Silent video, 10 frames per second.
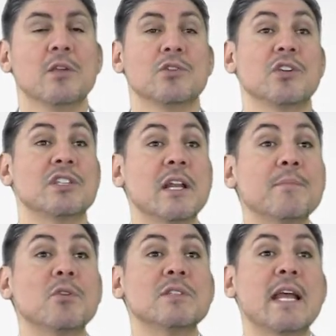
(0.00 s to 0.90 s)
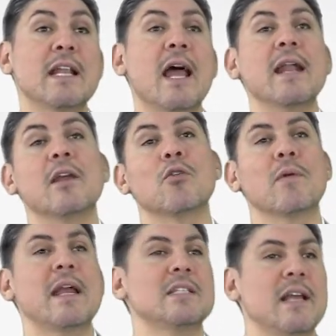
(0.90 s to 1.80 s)
So you set up those deadline, it
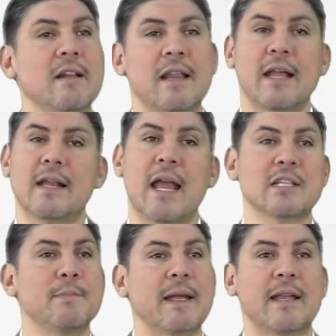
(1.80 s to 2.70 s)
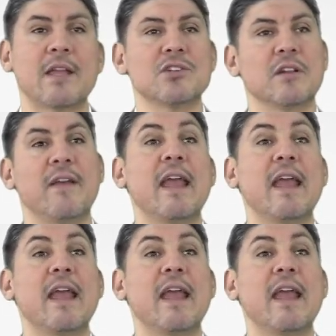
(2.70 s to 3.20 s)
creates that expectation of,